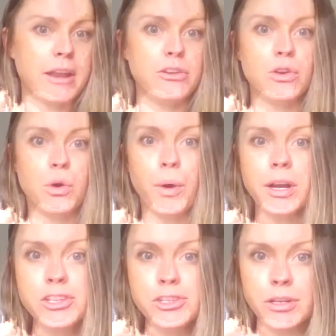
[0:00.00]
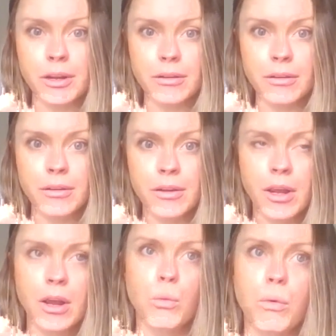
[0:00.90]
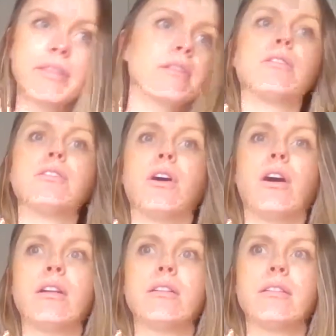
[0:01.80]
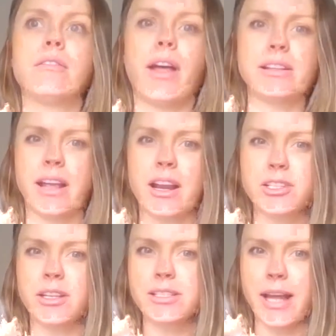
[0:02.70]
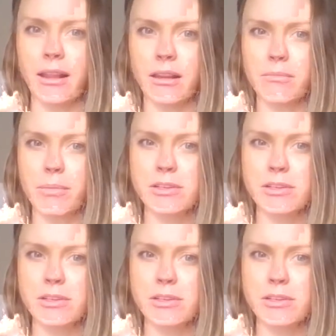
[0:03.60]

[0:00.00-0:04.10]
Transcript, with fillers: And you question whether or not that's actually a talent,